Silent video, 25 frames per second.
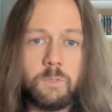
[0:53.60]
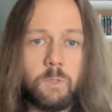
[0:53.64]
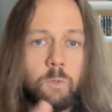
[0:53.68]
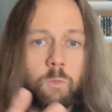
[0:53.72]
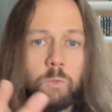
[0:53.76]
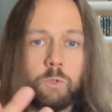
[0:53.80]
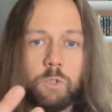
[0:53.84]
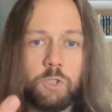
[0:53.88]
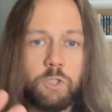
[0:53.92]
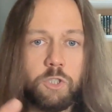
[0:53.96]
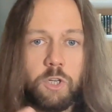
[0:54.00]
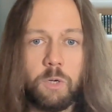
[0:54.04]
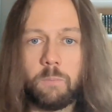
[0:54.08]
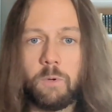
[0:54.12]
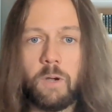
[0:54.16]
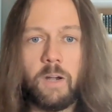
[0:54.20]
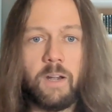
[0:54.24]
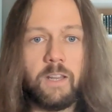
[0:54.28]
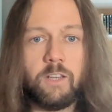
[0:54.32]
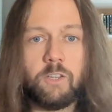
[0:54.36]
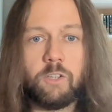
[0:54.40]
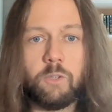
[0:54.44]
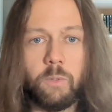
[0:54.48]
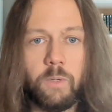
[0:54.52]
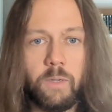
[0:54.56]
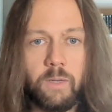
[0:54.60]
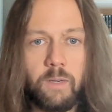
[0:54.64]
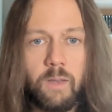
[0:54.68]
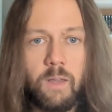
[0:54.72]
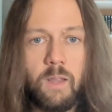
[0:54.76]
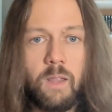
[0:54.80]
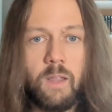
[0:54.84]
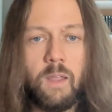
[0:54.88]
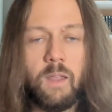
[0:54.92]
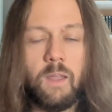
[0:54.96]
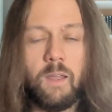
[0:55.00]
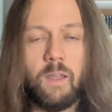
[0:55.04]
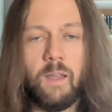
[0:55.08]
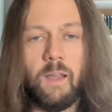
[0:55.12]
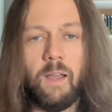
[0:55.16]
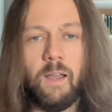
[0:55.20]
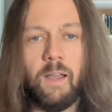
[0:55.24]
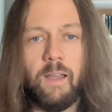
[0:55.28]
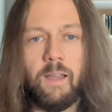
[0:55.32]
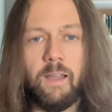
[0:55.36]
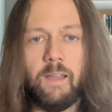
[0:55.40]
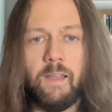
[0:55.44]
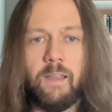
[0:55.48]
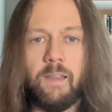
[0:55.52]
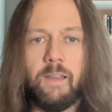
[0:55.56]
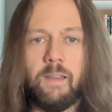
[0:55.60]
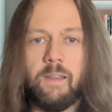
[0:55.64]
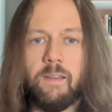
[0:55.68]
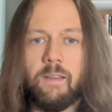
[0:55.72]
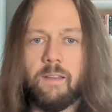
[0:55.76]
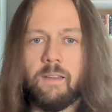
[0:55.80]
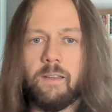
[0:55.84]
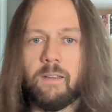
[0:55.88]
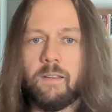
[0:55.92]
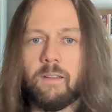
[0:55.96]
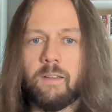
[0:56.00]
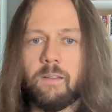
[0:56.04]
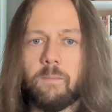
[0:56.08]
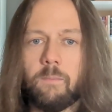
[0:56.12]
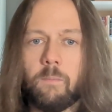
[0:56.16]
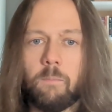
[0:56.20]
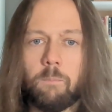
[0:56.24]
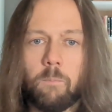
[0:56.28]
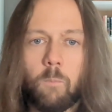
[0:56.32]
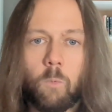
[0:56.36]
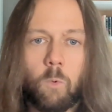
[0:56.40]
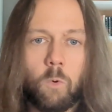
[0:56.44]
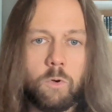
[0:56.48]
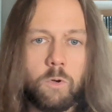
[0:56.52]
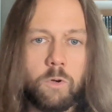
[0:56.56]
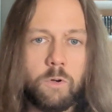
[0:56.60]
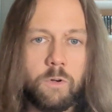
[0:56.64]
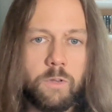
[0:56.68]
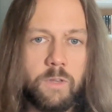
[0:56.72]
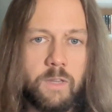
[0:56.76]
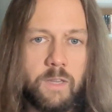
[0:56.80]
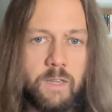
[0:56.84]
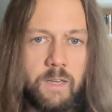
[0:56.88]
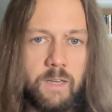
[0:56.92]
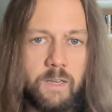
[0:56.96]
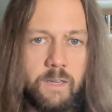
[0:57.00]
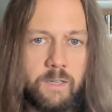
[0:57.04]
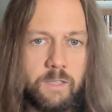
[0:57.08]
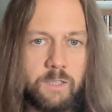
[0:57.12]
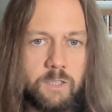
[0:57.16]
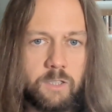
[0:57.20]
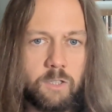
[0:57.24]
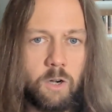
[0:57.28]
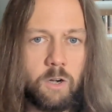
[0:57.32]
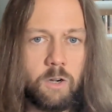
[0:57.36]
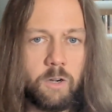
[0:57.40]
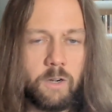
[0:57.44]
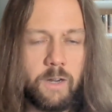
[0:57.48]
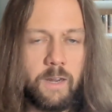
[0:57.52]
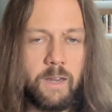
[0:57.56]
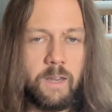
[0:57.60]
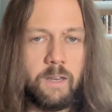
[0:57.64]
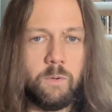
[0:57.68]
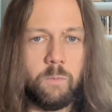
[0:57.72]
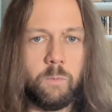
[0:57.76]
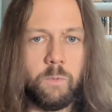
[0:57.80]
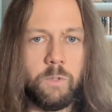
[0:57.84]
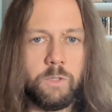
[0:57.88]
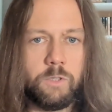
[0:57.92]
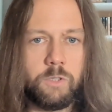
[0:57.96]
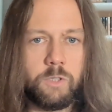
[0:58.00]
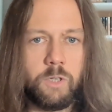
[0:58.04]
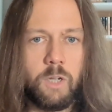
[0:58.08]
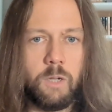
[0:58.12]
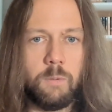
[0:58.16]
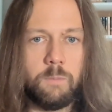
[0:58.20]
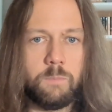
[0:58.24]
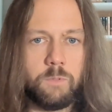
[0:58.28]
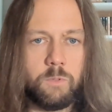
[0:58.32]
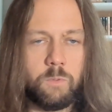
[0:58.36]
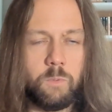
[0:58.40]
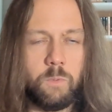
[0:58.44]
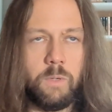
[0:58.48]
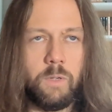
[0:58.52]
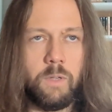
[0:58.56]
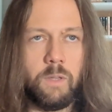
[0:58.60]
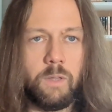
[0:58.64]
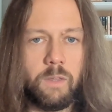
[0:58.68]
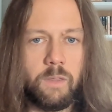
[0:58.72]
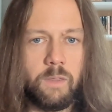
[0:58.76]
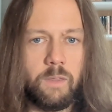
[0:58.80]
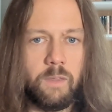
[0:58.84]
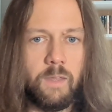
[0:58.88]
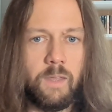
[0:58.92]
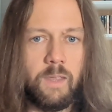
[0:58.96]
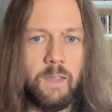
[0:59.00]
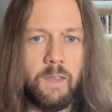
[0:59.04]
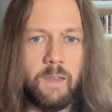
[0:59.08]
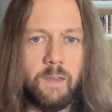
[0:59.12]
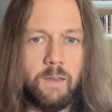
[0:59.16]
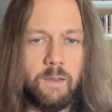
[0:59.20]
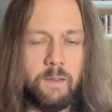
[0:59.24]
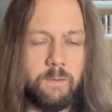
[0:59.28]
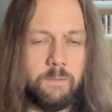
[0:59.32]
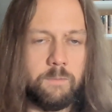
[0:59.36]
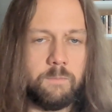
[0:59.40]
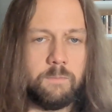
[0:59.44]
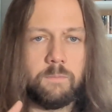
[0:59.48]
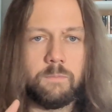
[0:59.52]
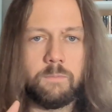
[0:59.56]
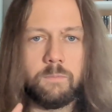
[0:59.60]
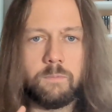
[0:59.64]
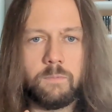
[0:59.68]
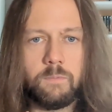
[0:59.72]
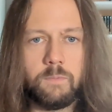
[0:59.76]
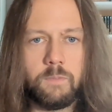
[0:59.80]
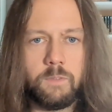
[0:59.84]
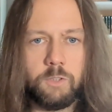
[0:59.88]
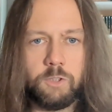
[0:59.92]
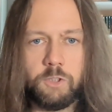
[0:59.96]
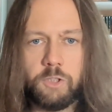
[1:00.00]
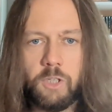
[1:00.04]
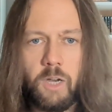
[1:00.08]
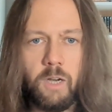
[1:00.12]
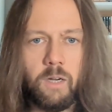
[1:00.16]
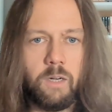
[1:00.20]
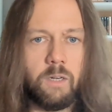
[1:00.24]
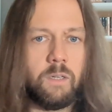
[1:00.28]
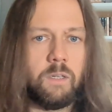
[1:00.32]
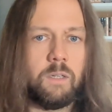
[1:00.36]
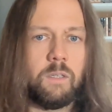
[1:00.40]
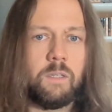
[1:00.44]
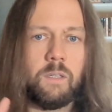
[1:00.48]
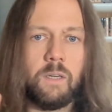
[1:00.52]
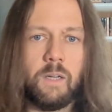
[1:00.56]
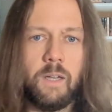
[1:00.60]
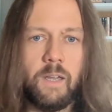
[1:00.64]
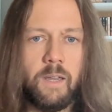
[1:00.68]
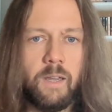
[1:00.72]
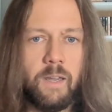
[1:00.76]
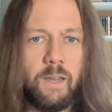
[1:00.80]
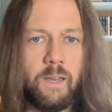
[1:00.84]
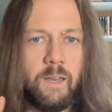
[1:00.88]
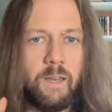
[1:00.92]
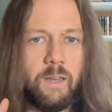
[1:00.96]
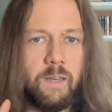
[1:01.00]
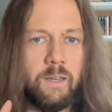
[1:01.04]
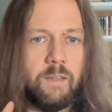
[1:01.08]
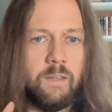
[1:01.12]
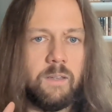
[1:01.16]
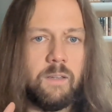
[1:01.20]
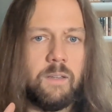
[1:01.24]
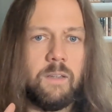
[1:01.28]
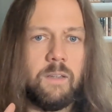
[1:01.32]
I'll just jump right into it. I ordered the starter kit, which comes with a shaker, a